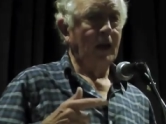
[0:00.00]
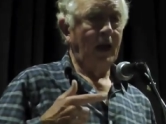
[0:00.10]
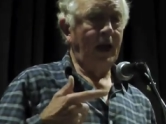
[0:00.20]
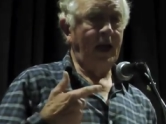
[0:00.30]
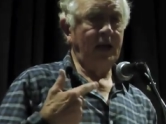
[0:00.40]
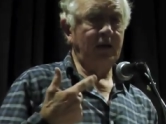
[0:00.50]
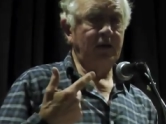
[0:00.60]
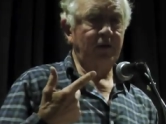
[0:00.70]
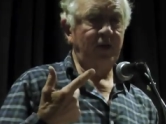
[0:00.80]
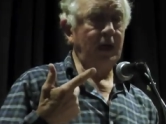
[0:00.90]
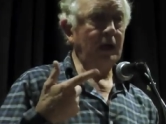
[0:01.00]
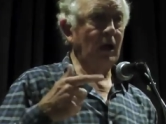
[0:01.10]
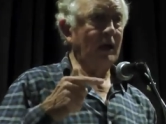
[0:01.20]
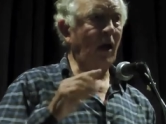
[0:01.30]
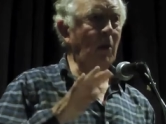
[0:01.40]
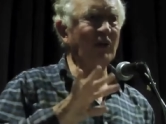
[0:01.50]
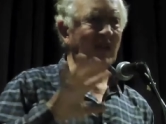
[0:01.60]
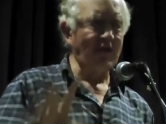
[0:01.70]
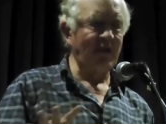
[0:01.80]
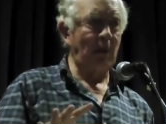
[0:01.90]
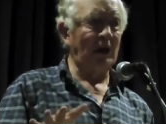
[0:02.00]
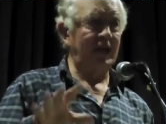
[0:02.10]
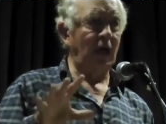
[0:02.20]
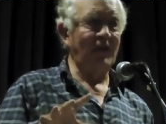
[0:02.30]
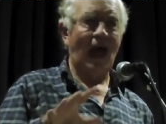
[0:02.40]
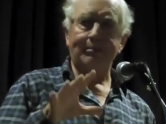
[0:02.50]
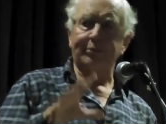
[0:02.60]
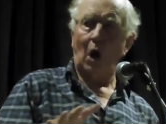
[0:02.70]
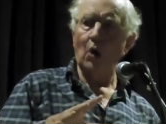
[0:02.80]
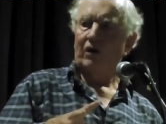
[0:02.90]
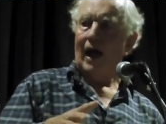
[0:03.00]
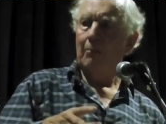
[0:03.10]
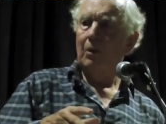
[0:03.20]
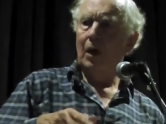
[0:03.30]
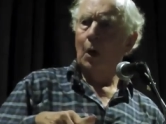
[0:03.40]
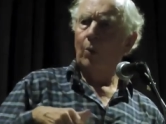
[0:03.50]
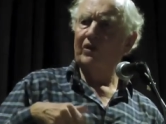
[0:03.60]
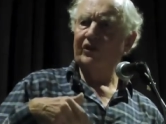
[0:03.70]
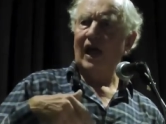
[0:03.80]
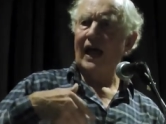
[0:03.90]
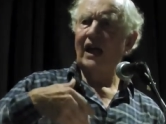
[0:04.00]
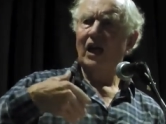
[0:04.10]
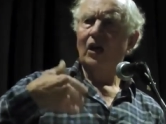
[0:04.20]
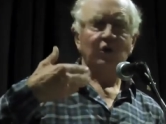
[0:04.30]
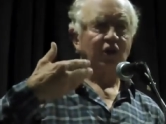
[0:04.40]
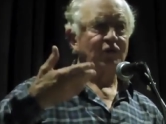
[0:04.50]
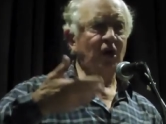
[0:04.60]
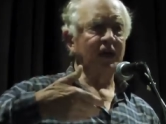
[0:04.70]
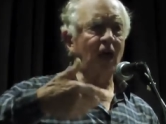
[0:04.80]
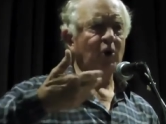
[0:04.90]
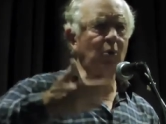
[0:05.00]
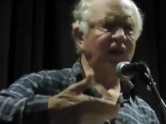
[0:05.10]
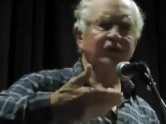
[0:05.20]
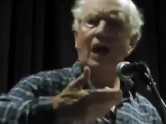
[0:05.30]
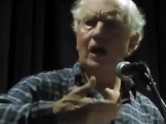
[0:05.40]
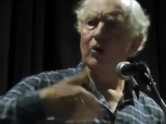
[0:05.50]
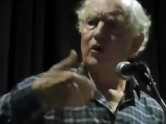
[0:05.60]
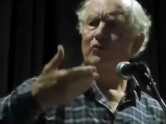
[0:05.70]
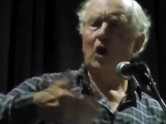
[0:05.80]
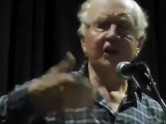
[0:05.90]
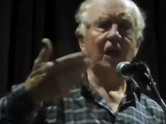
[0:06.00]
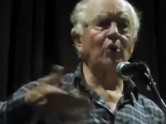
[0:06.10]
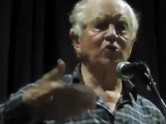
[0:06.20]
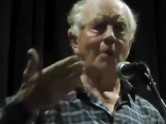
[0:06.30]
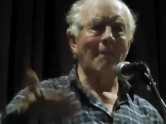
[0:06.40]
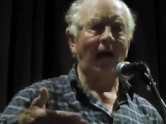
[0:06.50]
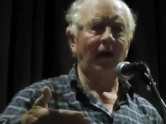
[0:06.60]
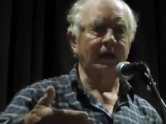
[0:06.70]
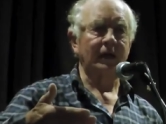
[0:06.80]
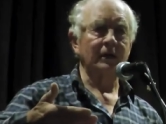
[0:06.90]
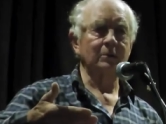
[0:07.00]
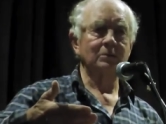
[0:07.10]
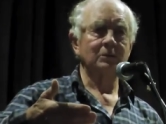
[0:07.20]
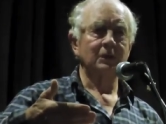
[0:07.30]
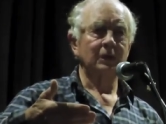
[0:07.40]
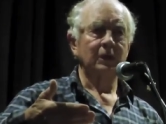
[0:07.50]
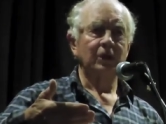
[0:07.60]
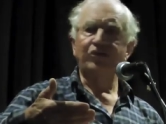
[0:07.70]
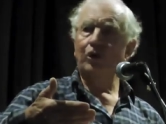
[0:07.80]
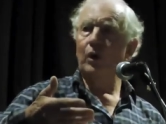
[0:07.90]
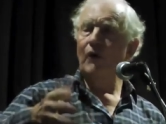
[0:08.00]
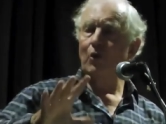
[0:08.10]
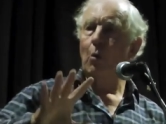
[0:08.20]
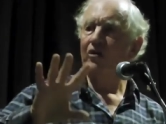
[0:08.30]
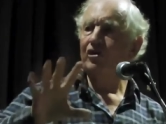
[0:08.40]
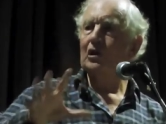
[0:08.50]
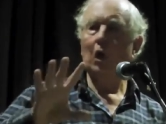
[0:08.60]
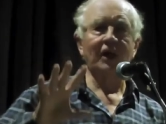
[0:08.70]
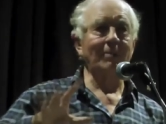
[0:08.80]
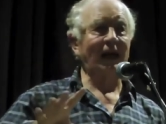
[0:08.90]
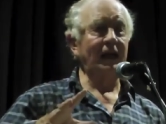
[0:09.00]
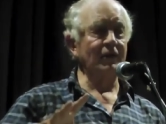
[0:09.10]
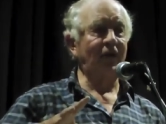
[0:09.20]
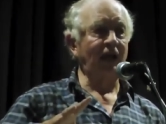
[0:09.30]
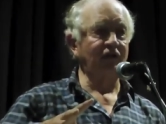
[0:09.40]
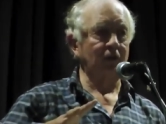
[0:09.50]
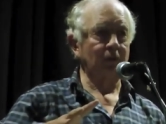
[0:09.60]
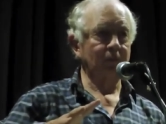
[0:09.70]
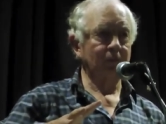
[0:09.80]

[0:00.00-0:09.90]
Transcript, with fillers: And the, almost everybody on that program was saying, look, you've got to go to Israel or you've got to go to America to, if you want to learn about innovation.